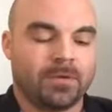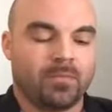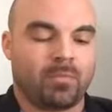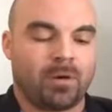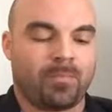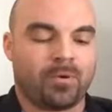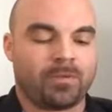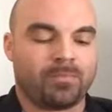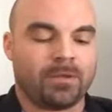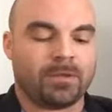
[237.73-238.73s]
But my
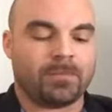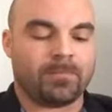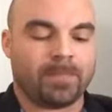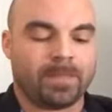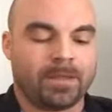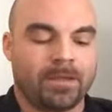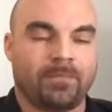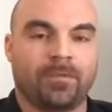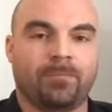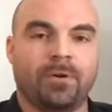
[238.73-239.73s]
point being, if
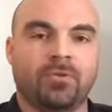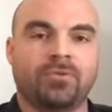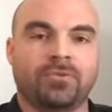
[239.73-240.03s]
the polls are